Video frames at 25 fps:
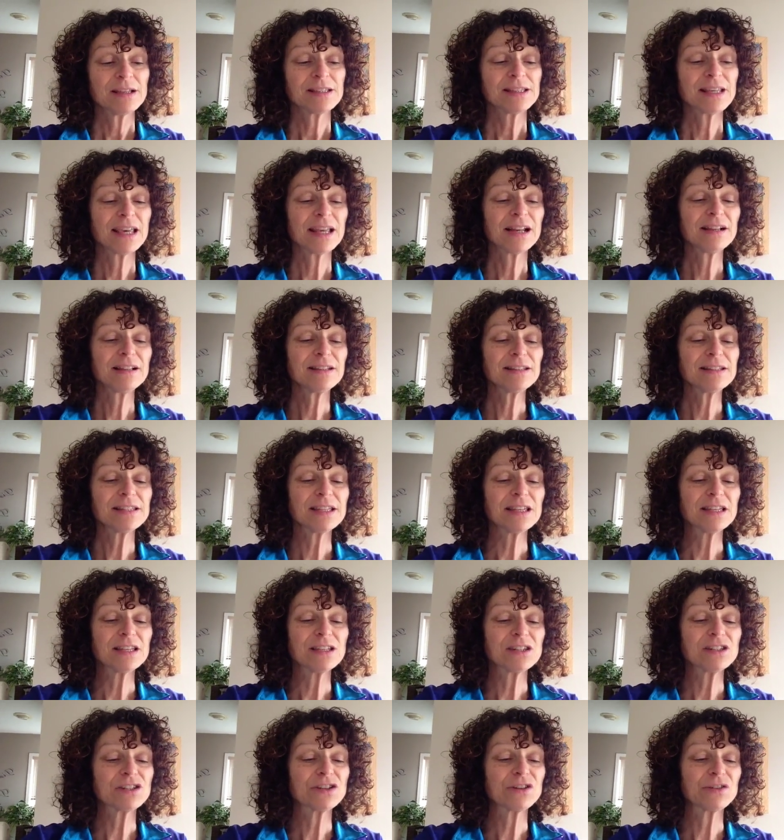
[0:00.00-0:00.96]
settles
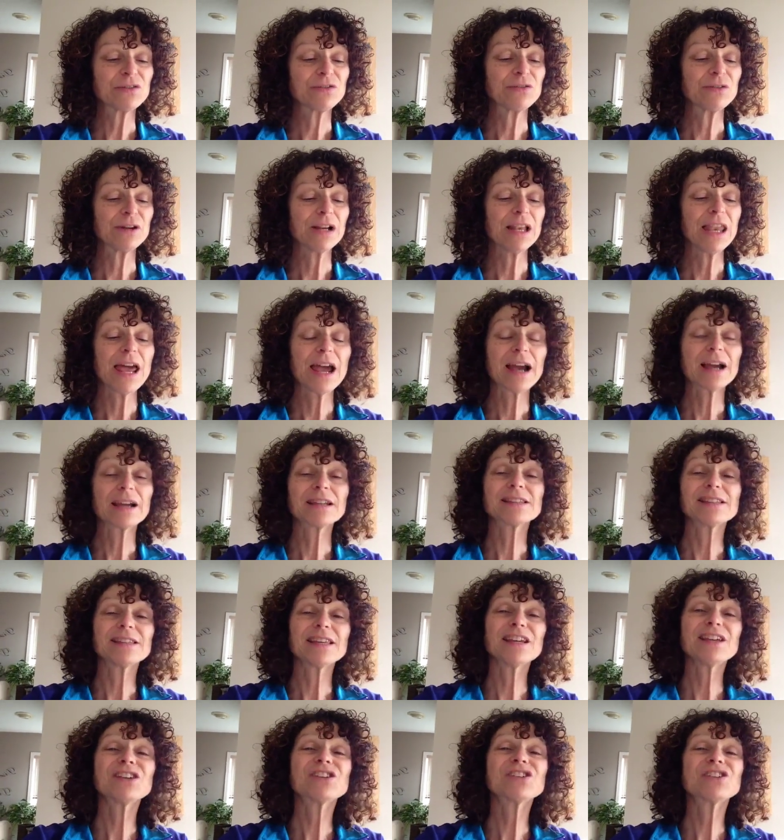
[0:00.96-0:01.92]
into
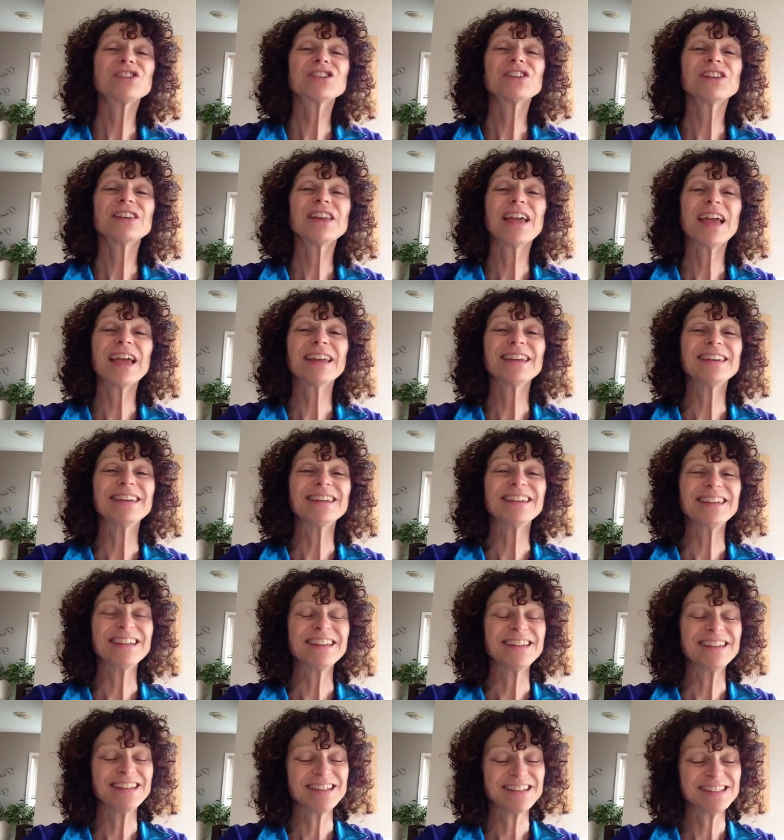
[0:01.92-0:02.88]
relaxation and
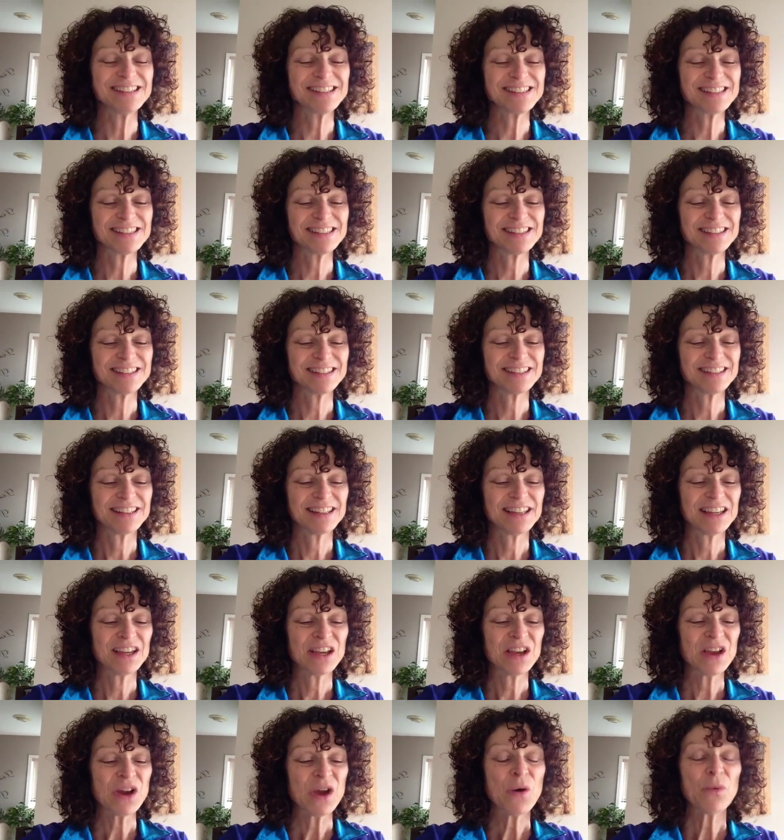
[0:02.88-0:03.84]
ease.
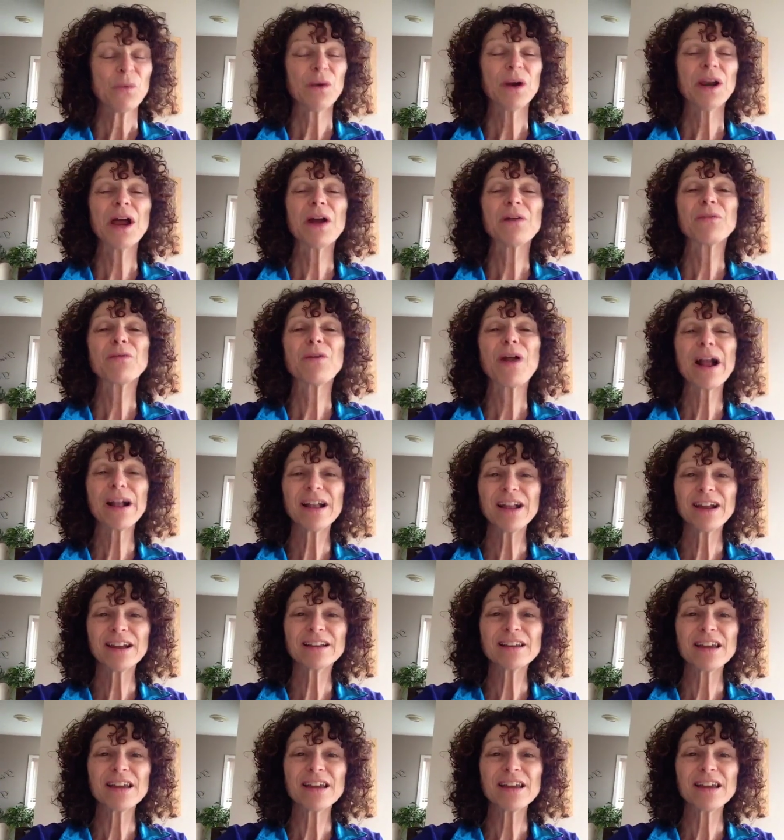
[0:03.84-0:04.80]
When I
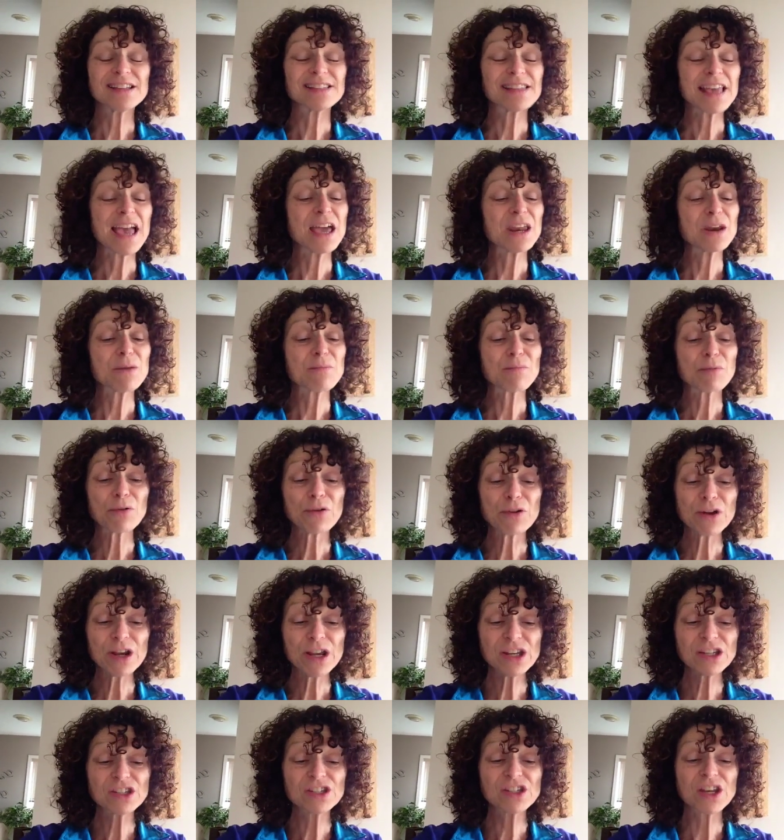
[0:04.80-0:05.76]
recognize and
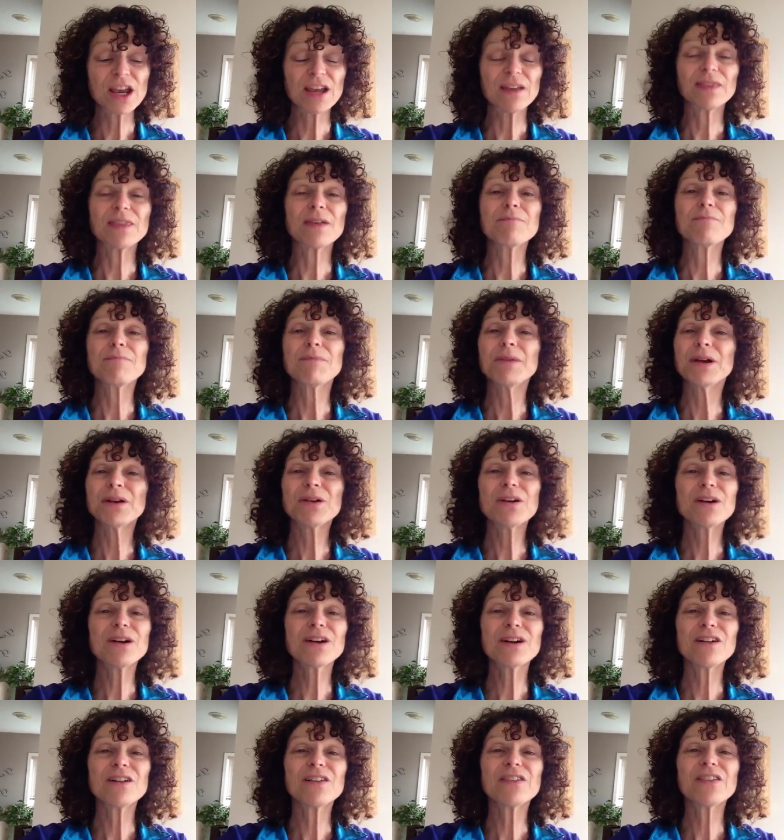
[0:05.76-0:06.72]
appreciate the
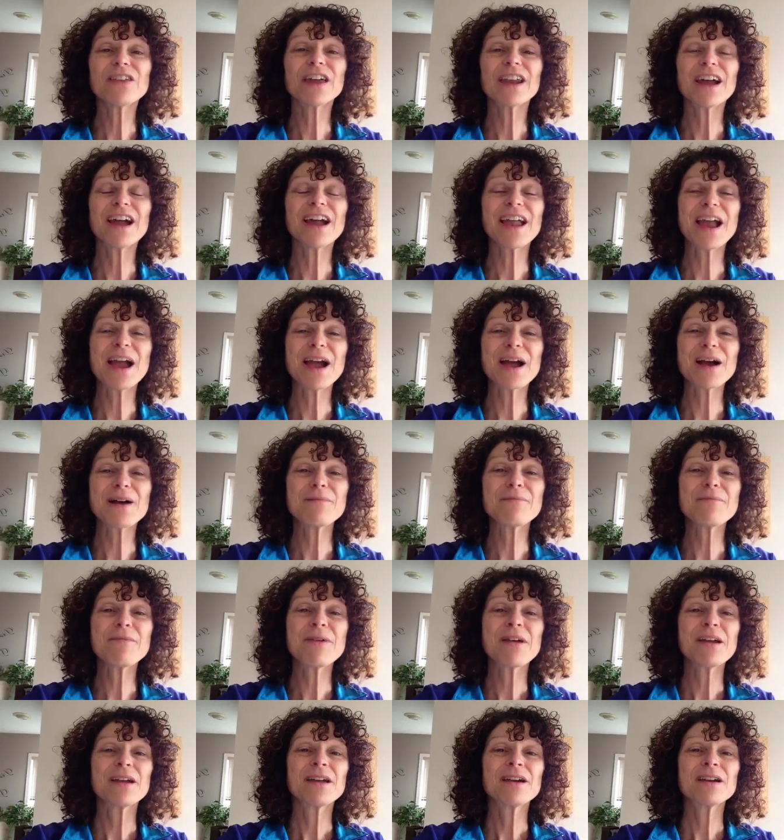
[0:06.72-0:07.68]
miracle that I
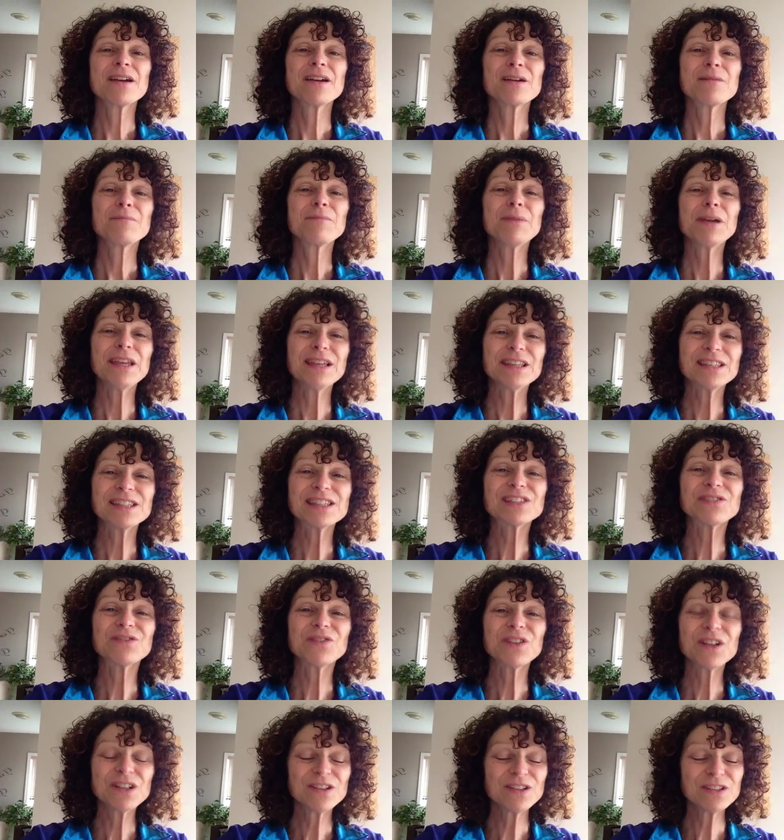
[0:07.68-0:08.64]
am, peace
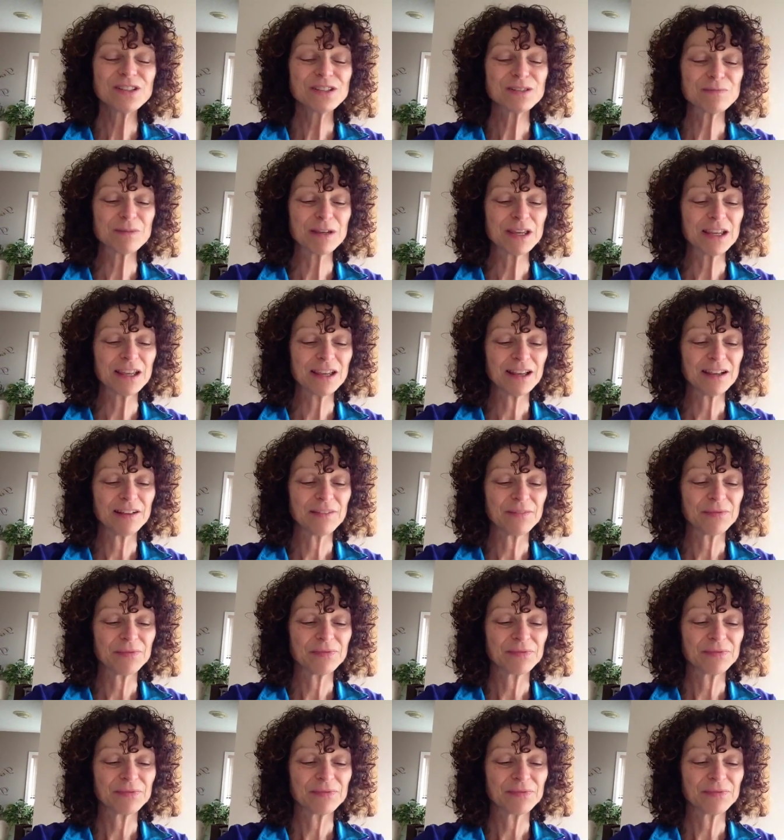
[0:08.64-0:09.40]
fills me.